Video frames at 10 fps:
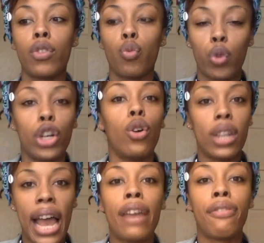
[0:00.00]
real
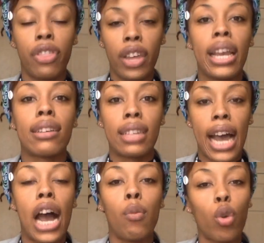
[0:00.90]
life things that
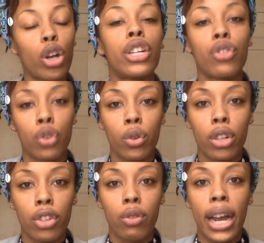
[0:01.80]
I'm working
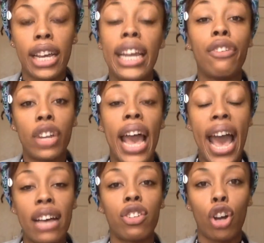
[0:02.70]
towards, right? Even
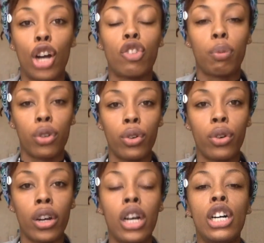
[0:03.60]
as an
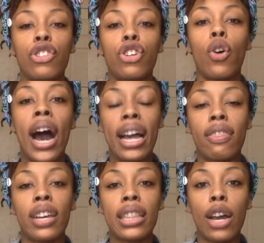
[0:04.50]
entrepreneur. So I
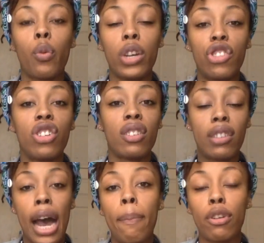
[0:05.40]
think that we should
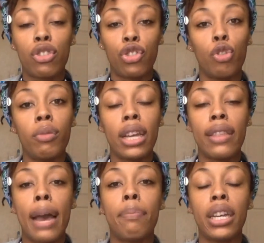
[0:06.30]
stop assuming
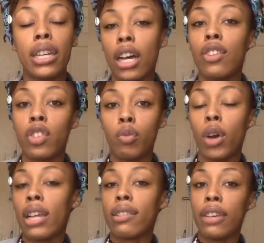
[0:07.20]
that because
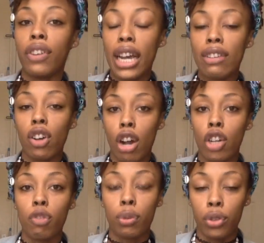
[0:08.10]
someone is living as an
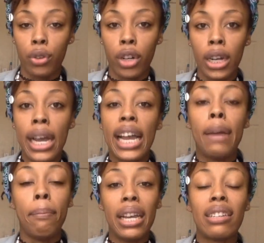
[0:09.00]
entrepreneur,
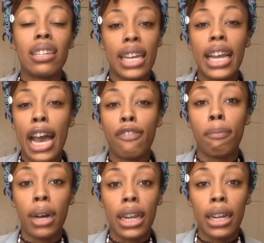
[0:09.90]
it means that they have
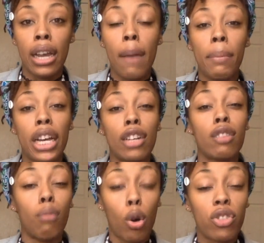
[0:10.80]
money. Because
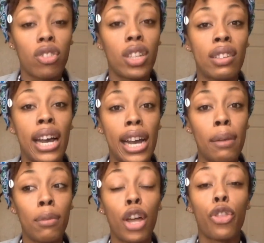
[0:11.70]
most of the
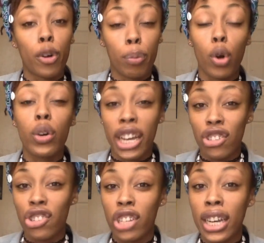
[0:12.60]
time, they're broke
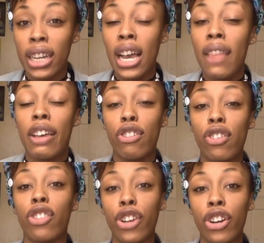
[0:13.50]
as shit. They
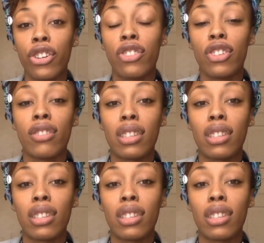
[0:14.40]
just learn to